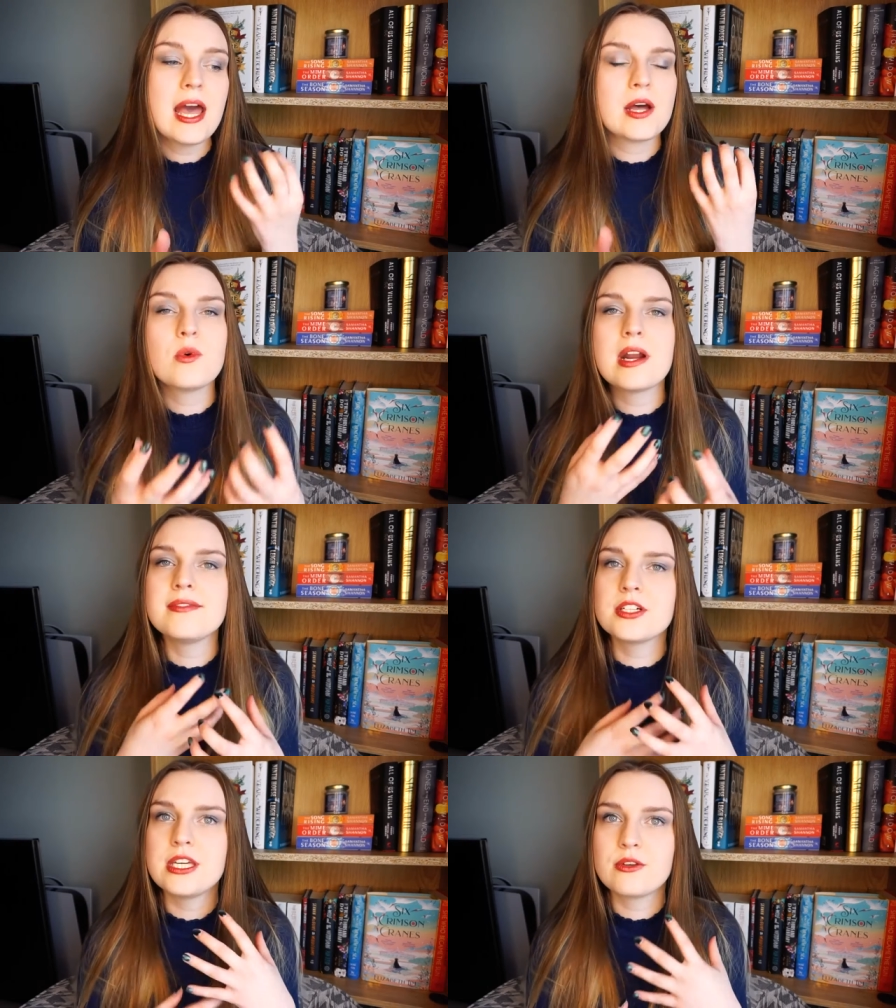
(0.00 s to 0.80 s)
and
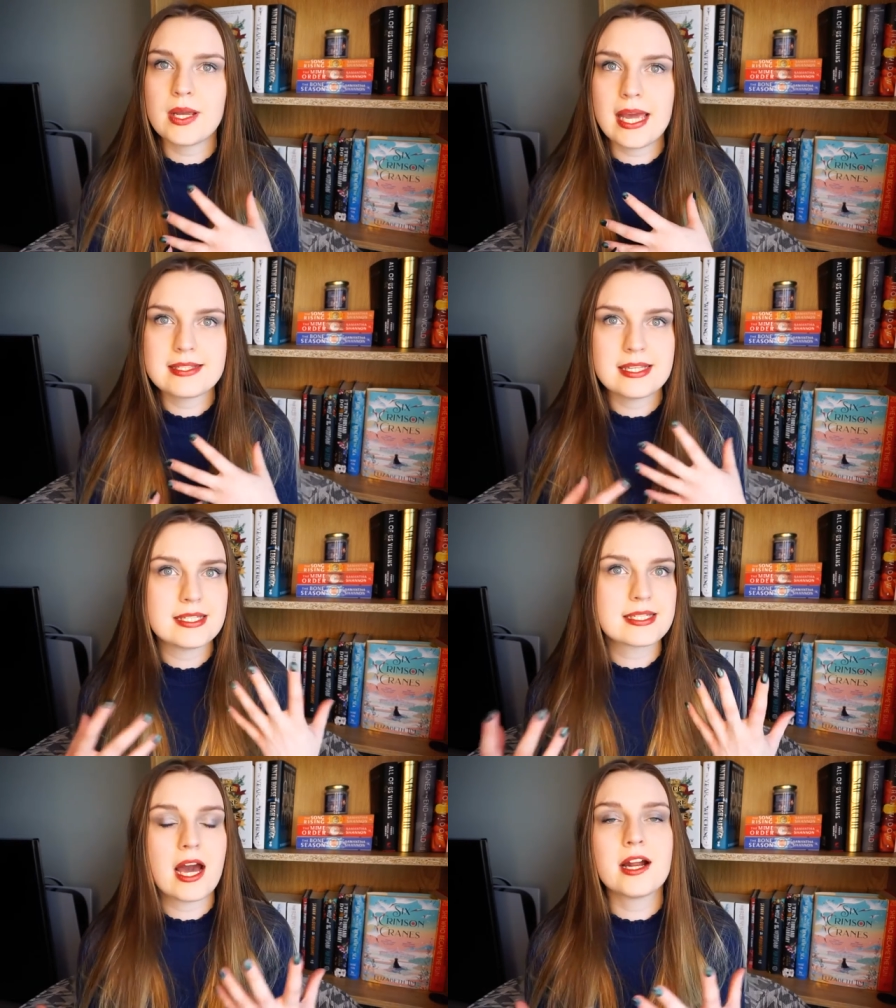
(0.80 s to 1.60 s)
whatever he creates in
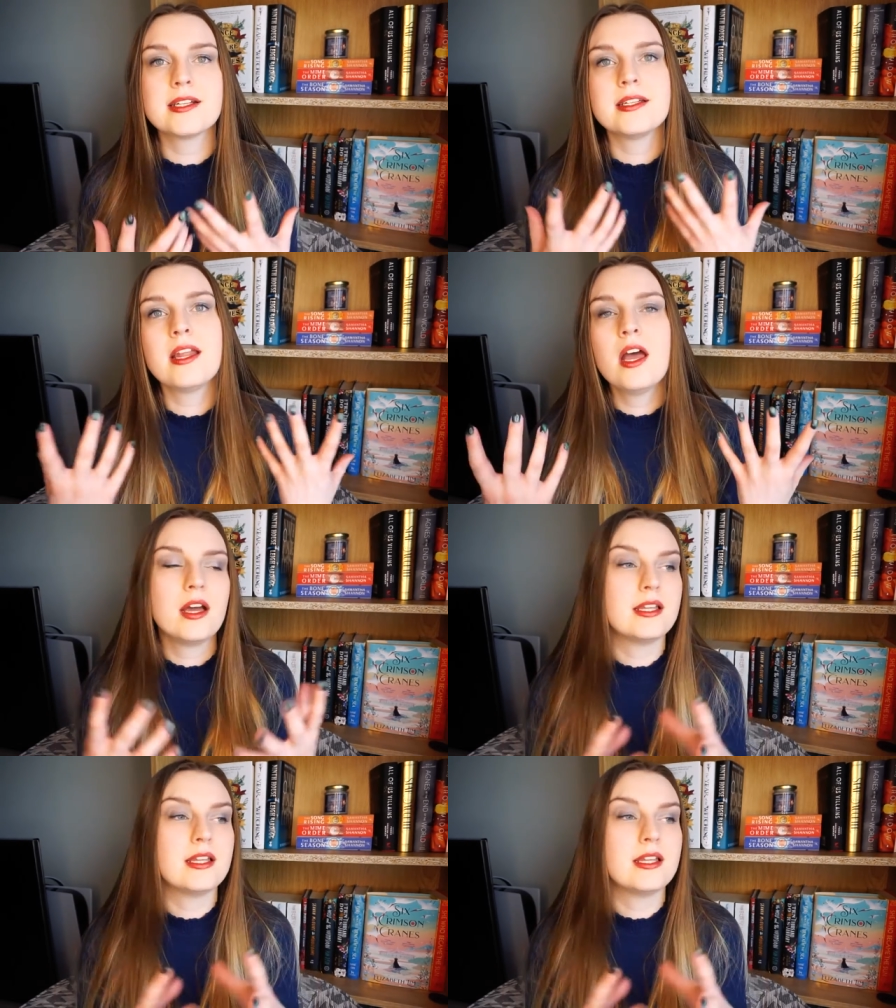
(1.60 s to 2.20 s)
this garden,